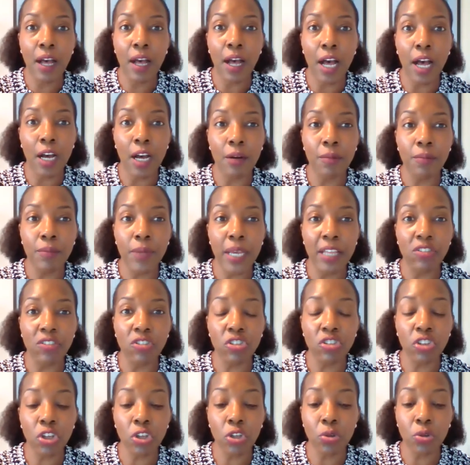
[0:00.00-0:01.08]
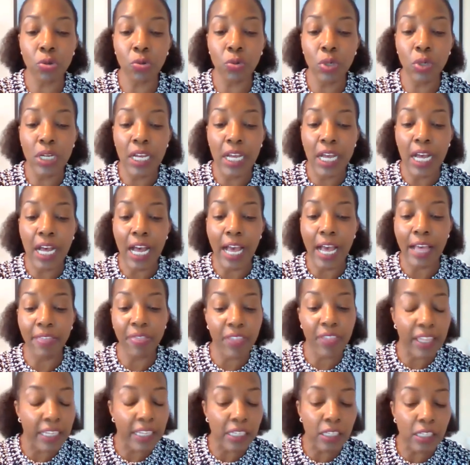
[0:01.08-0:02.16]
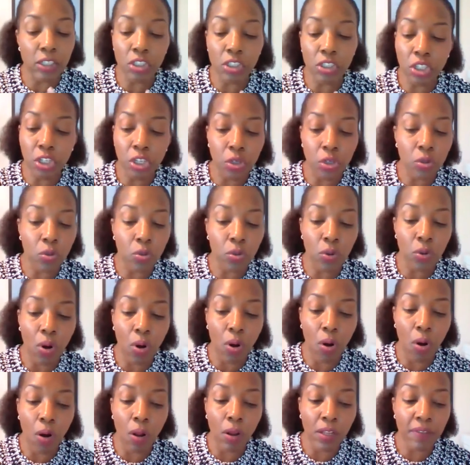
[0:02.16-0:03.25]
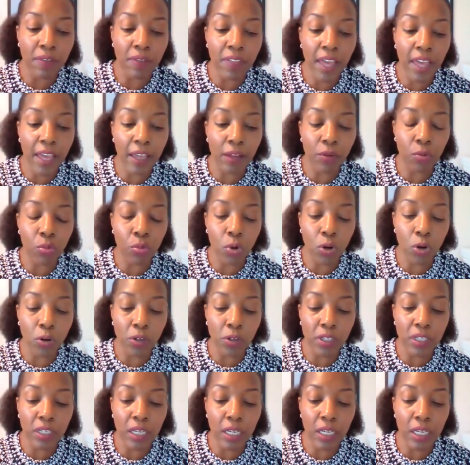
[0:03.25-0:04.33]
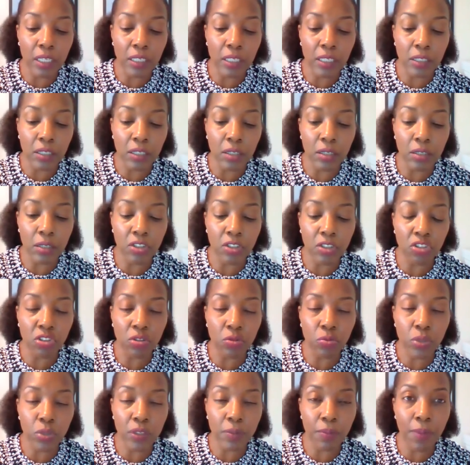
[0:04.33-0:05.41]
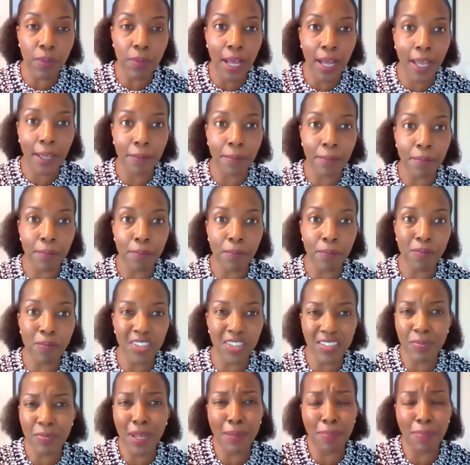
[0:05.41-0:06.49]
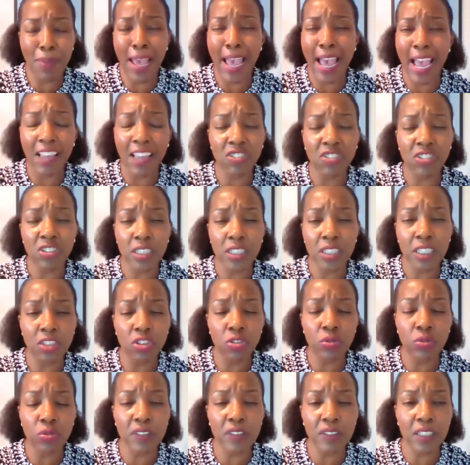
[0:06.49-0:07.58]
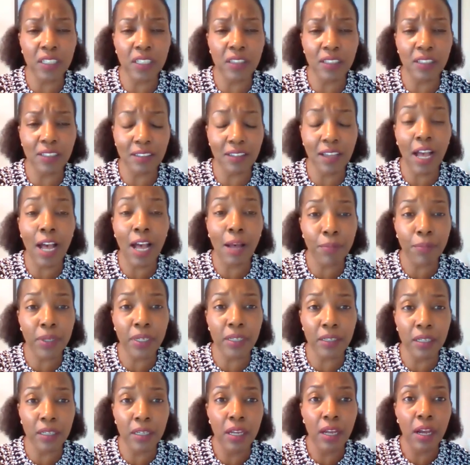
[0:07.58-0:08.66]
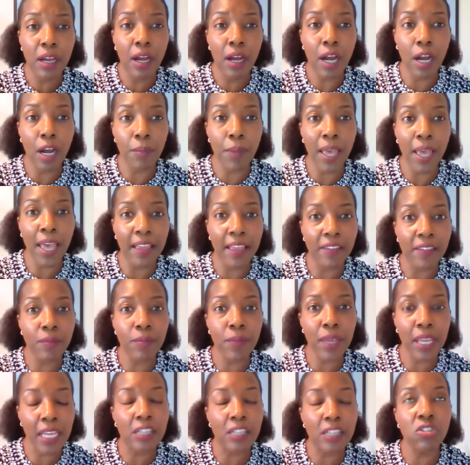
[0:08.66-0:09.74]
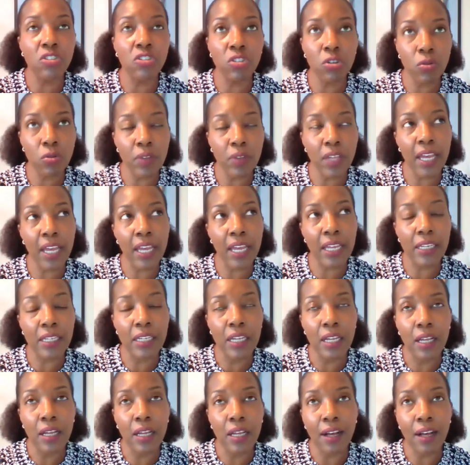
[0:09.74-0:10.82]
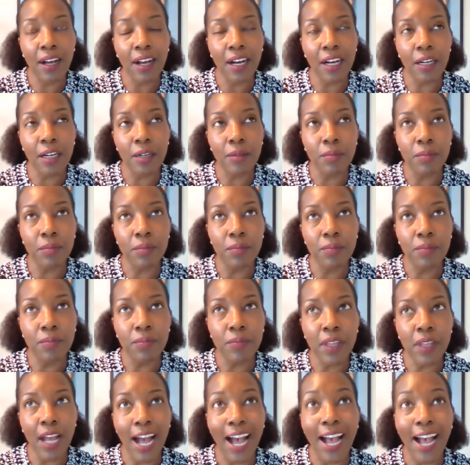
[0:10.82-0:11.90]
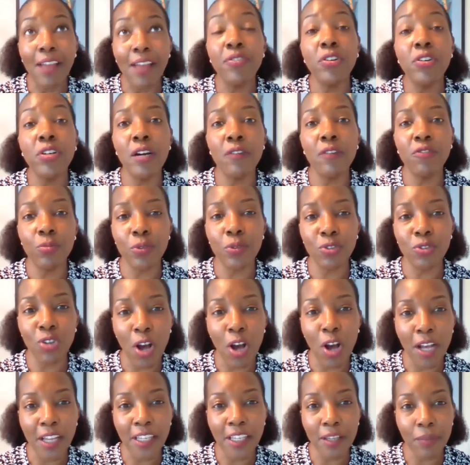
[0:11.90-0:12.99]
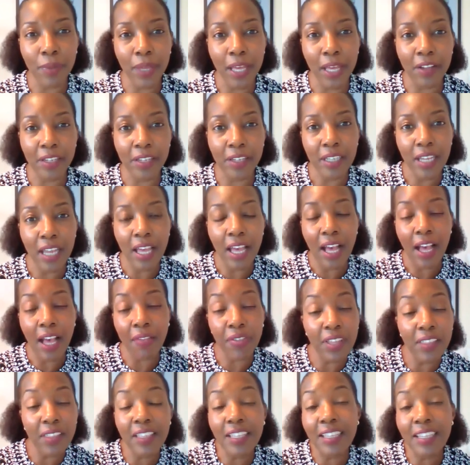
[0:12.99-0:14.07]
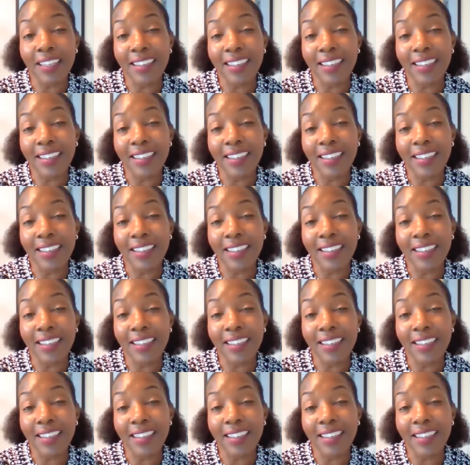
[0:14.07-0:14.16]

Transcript: Um, and so I think, you know, all of that work in collision with my this my passion and interest in the topic um, has made it so that um, I feel comfortable talking about it. I think the